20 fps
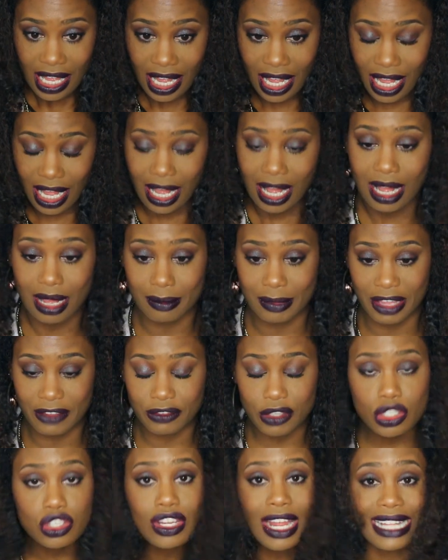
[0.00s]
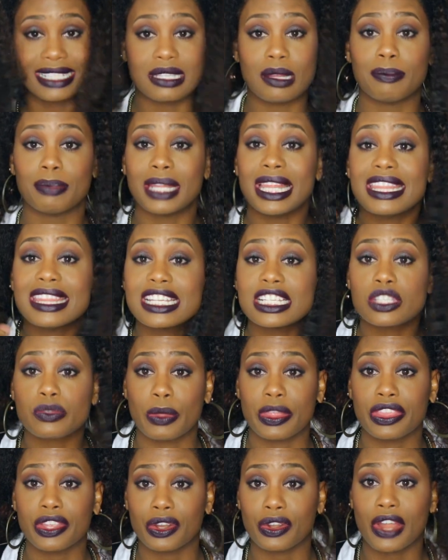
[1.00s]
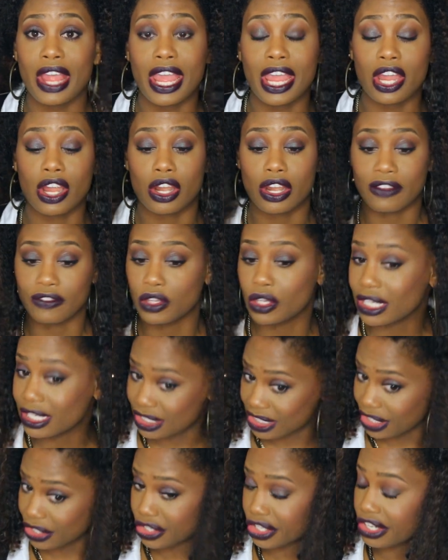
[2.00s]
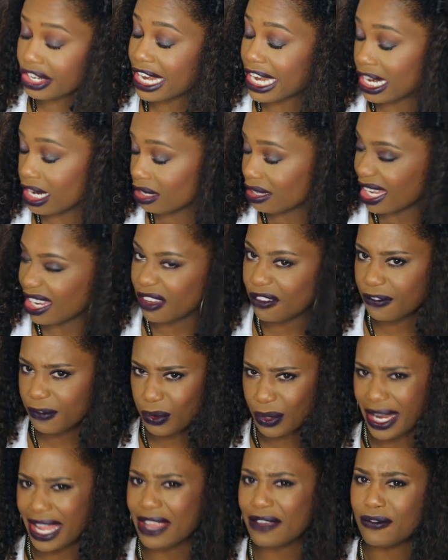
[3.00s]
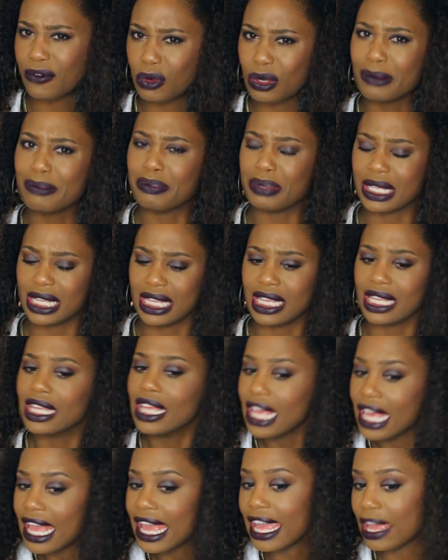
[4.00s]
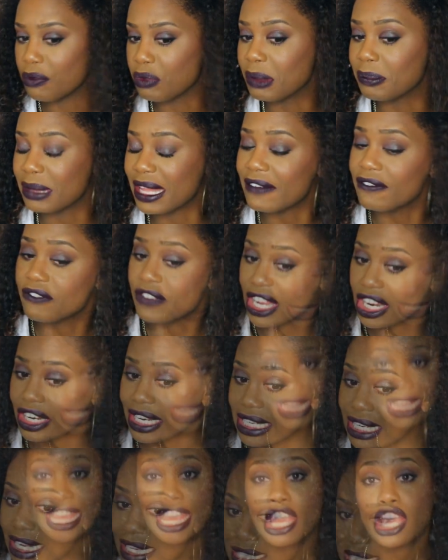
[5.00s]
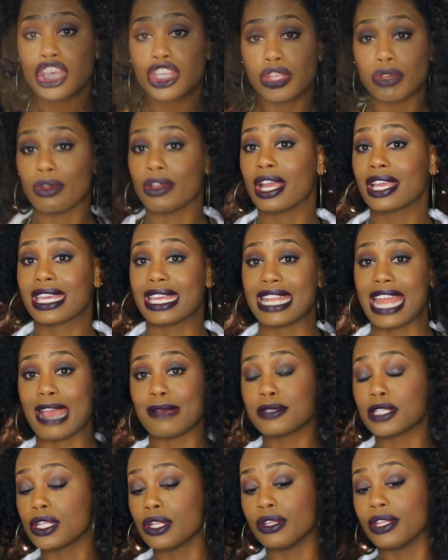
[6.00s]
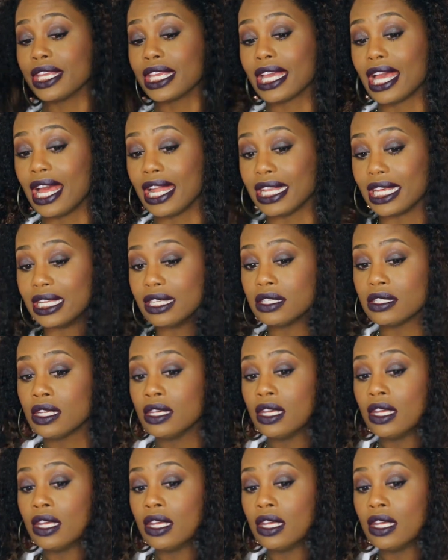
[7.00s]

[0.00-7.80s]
um, if you're trying to blend this with your hair, if you consider your hair like a 4A, 4B, it would blend very nicely. You can absolutely cut it.